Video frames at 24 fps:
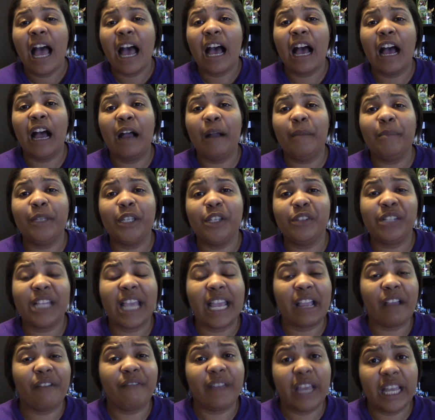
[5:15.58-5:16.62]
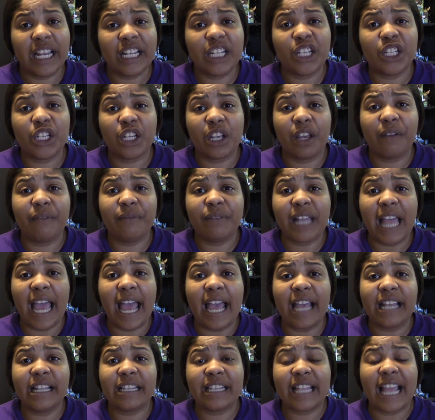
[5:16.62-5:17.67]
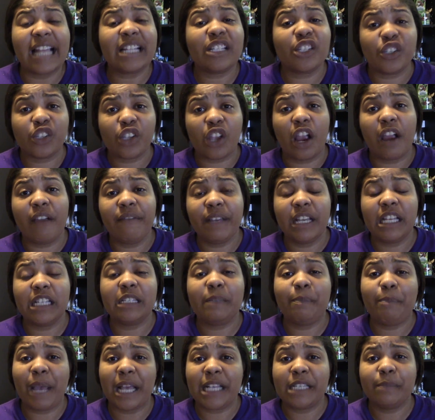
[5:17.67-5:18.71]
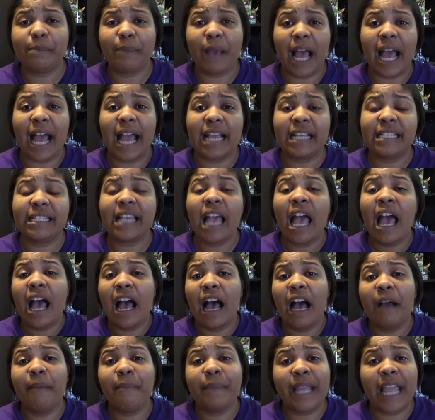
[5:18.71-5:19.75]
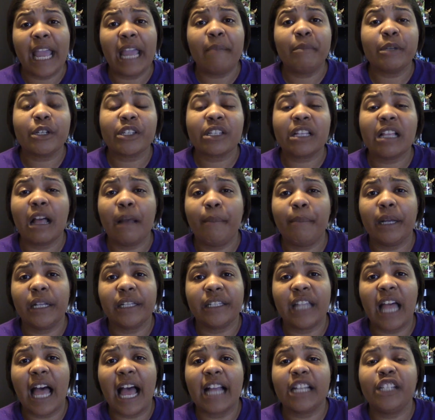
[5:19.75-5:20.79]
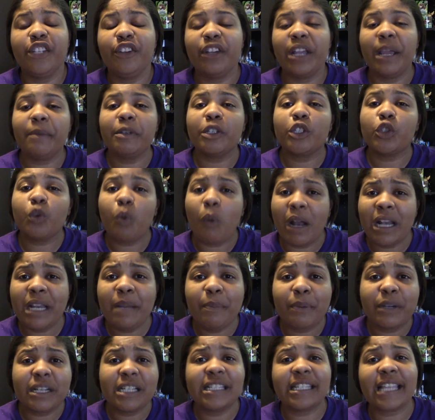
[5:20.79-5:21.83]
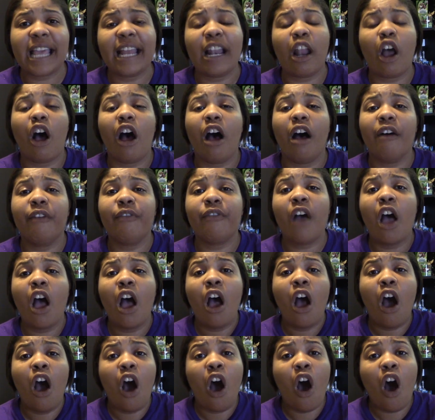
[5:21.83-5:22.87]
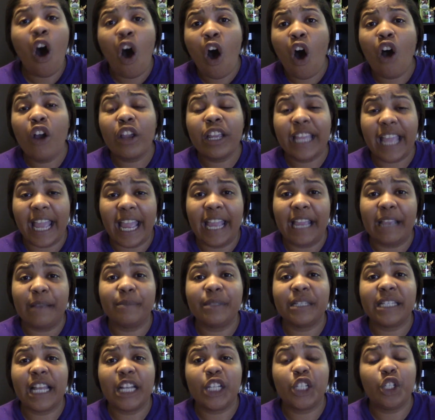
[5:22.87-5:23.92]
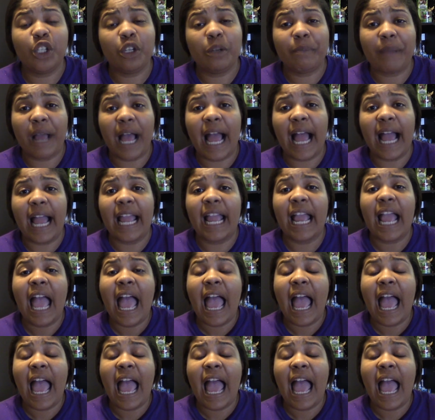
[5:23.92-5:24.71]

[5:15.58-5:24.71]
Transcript: you take advantage of that service, Best Buy's Gamers Club Unlocked. You get 20% off all games that you buy